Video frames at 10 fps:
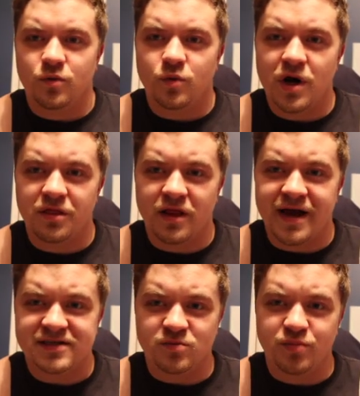one
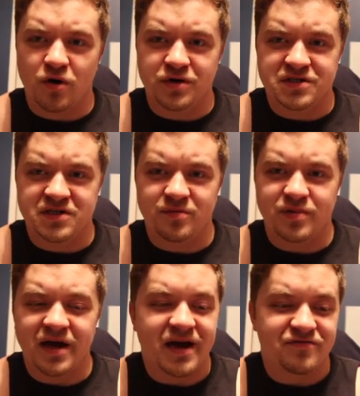last bonus tip,
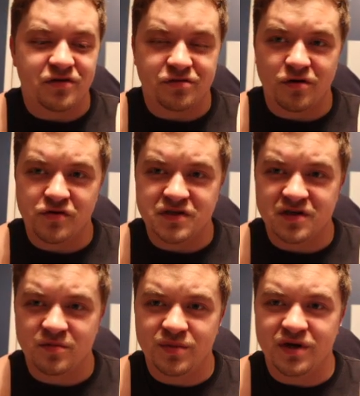I have to throw this
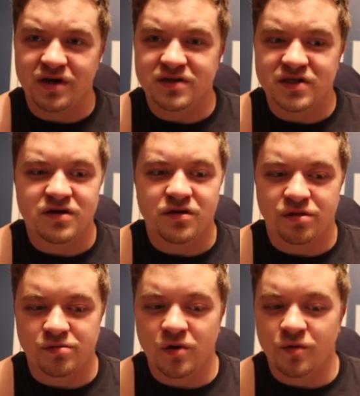in because it
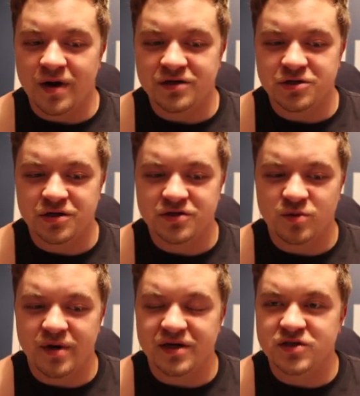threw a wrench into
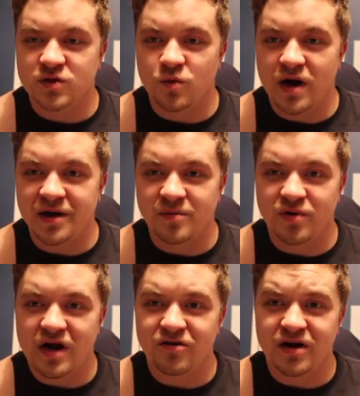my squatting
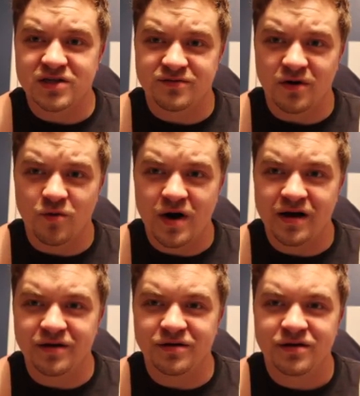progress for a
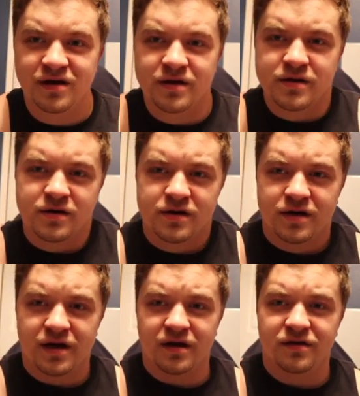while,
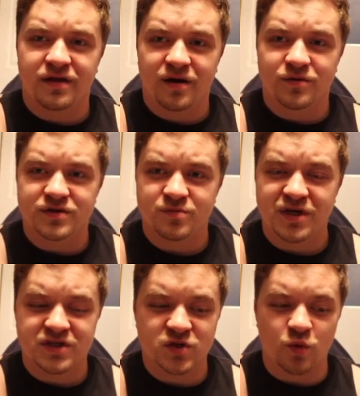and that was
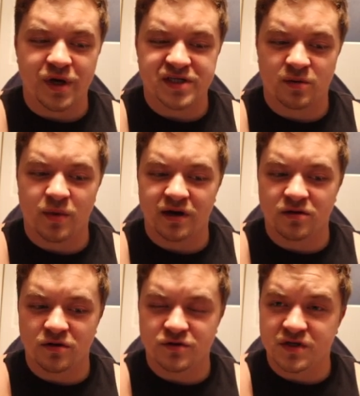me squeezing my
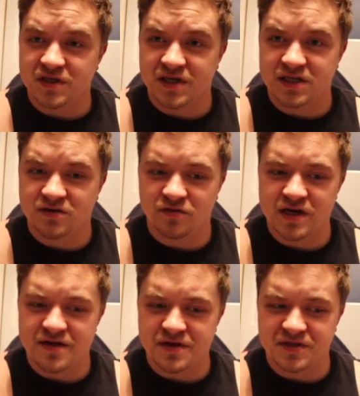glutes
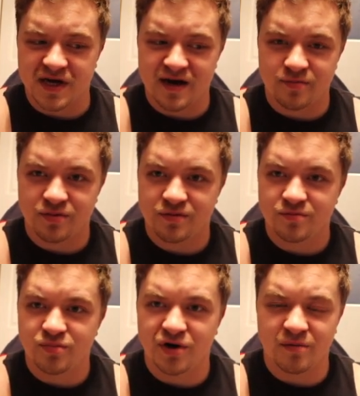excessively at the top,
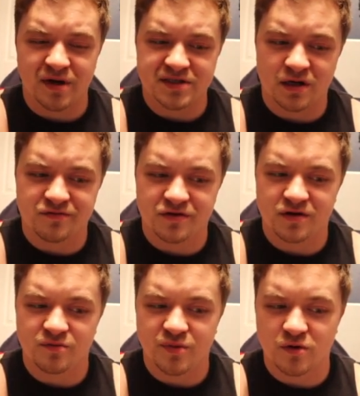putting myself
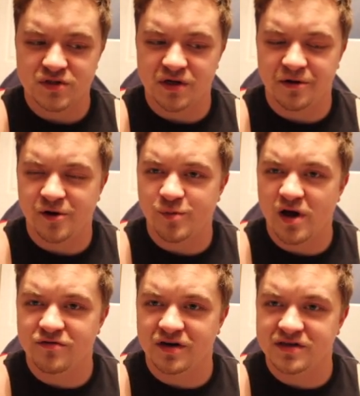into posterior
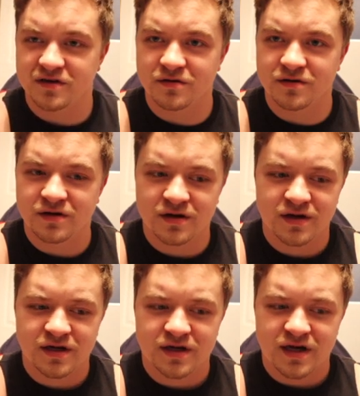pelvic tilt,
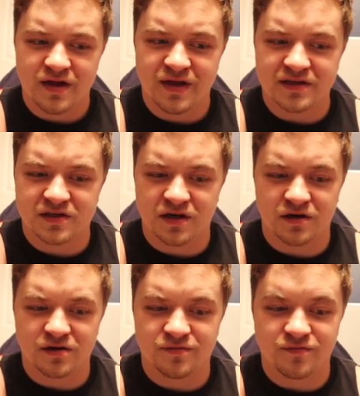and that's
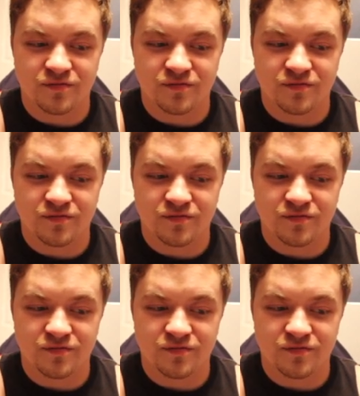gonna